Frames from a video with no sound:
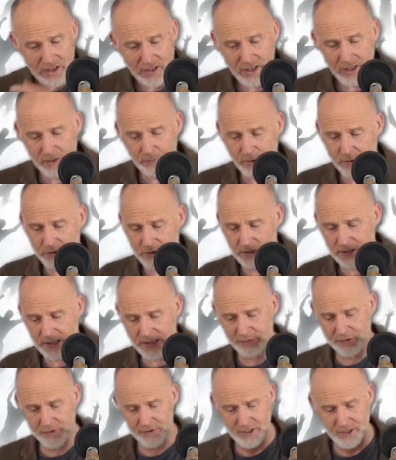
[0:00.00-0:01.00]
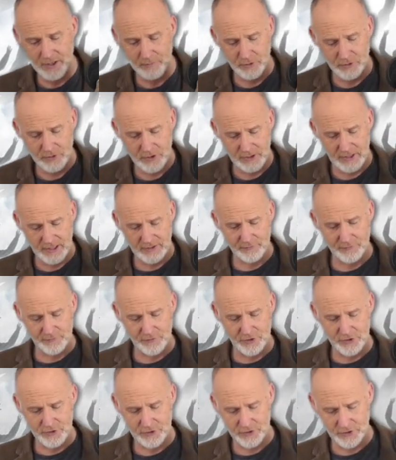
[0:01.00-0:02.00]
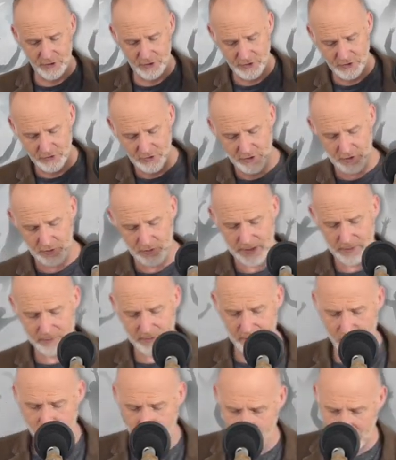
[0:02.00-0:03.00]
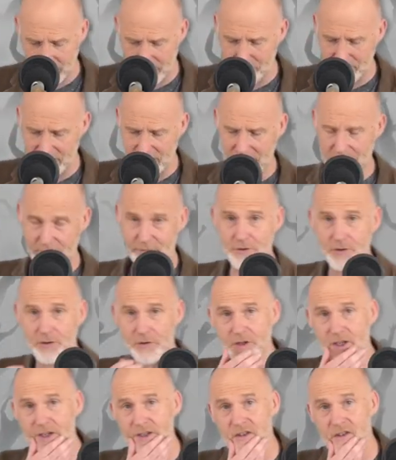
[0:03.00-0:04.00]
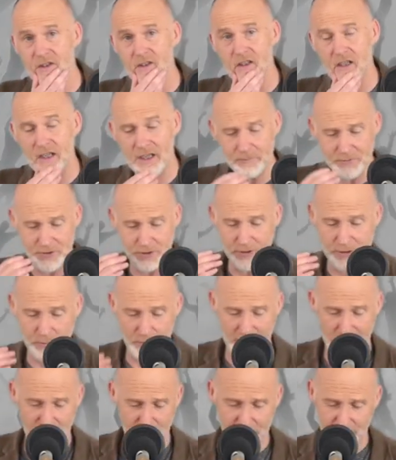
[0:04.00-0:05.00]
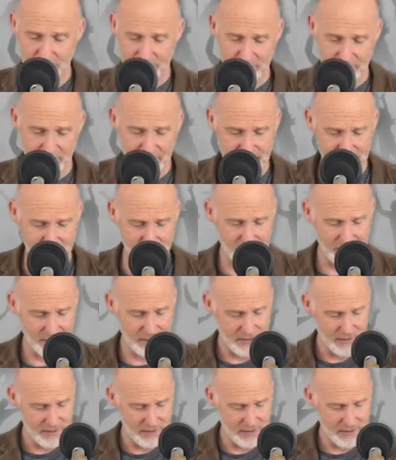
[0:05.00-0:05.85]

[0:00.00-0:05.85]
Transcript: Hebrews 11, Hebrews 11, verse 32. Let me, let me get through this. I'm doing well for time.